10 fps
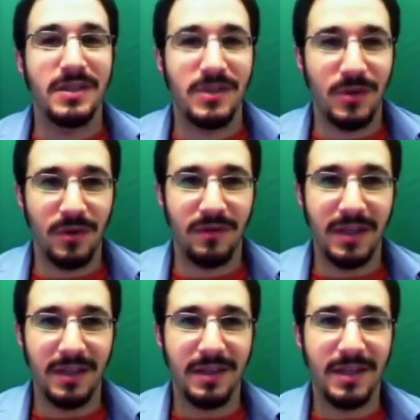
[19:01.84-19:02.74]
sort of
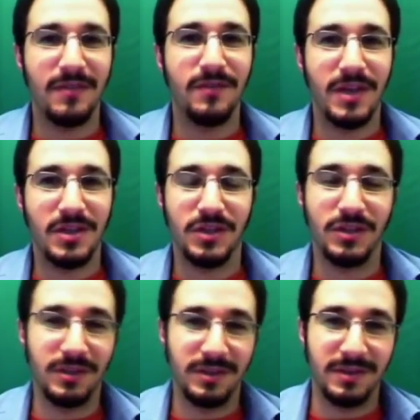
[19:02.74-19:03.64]
the
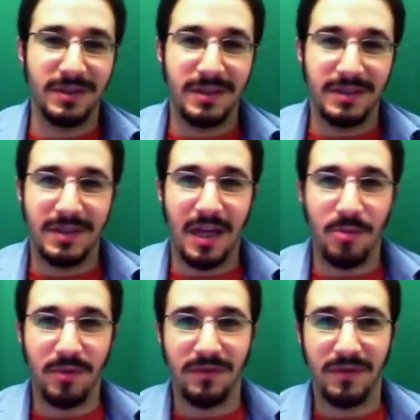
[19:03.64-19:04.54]
conventional
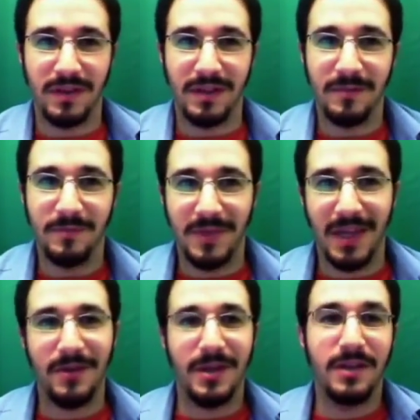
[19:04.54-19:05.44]
type of
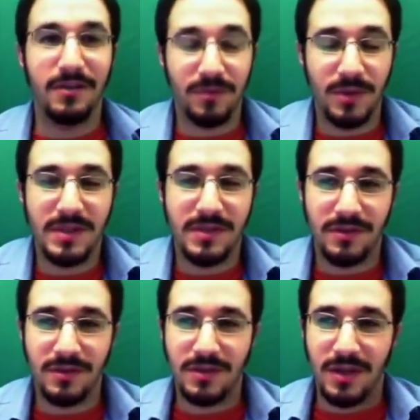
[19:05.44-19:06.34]
area of
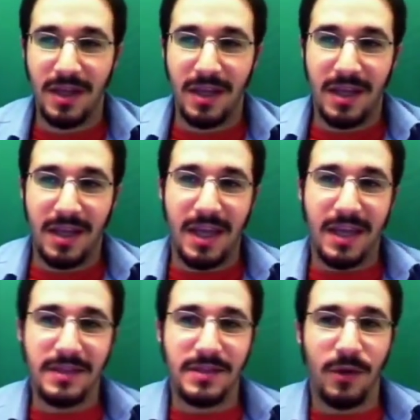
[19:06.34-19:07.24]
research.
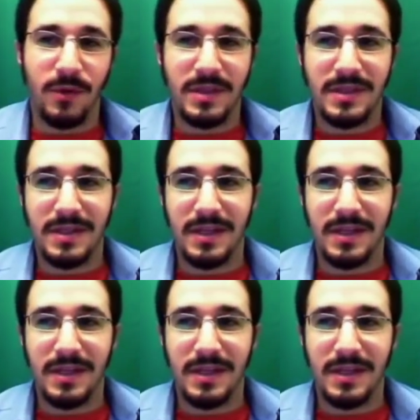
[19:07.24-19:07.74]
And so I